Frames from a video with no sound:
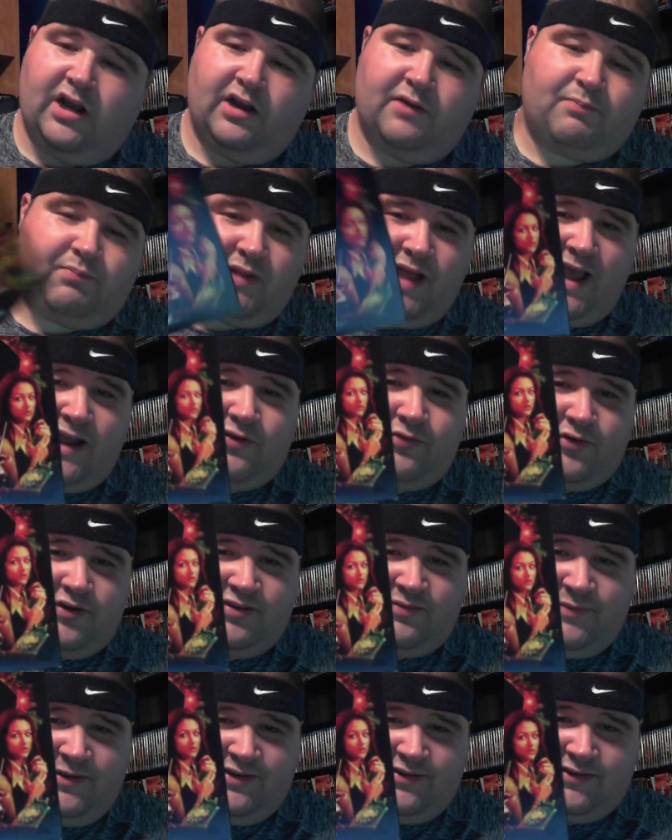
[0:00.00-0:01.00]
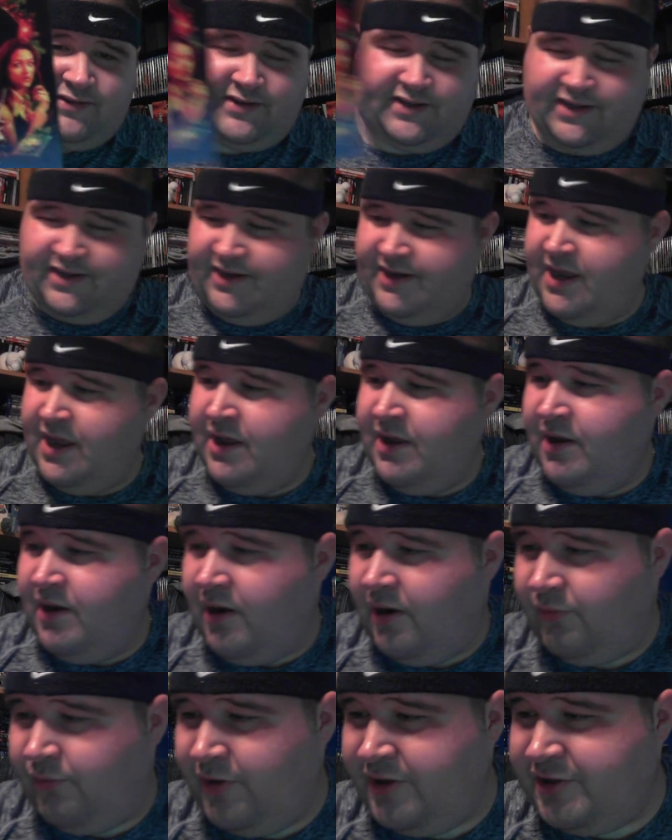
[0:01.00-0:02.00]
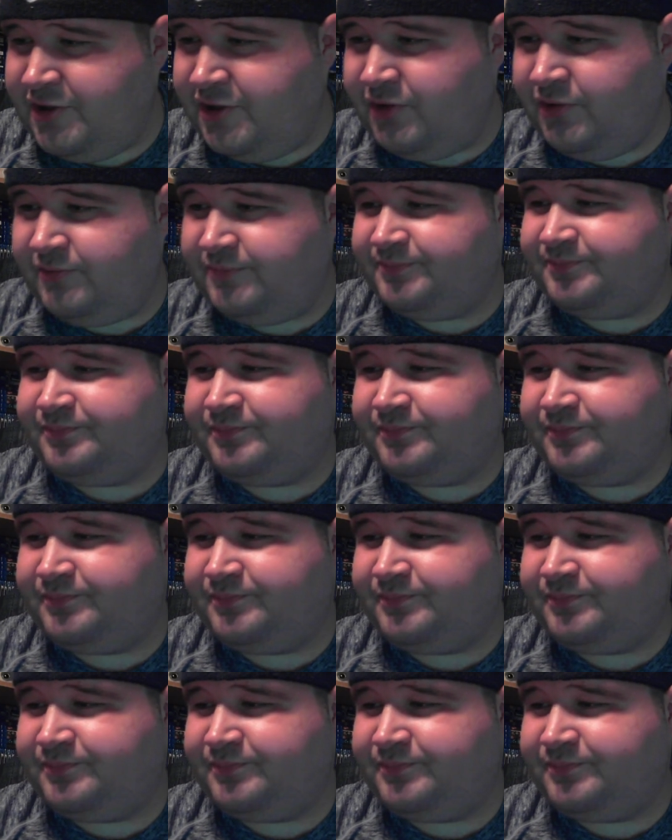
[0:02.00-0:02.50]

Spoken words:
Black Christmas, the original.